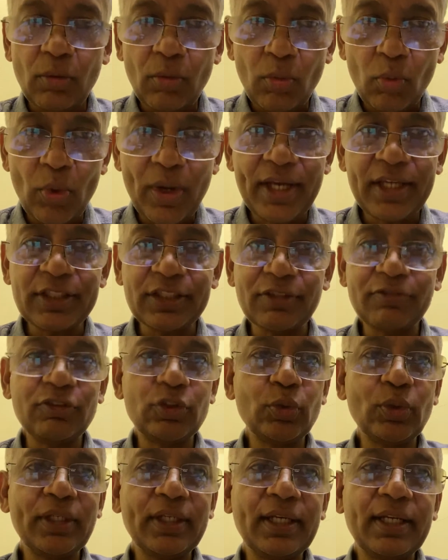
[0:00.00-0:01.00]
ways of
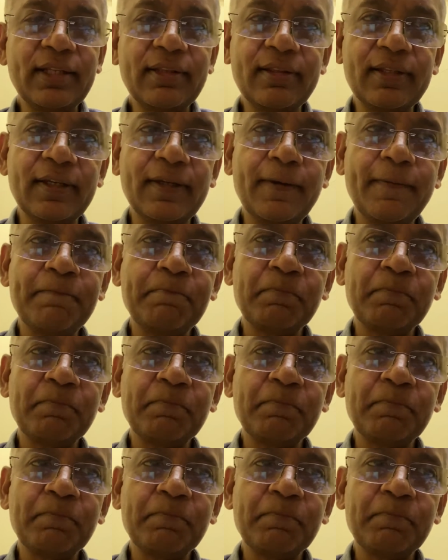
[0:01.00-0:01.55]
doing anything.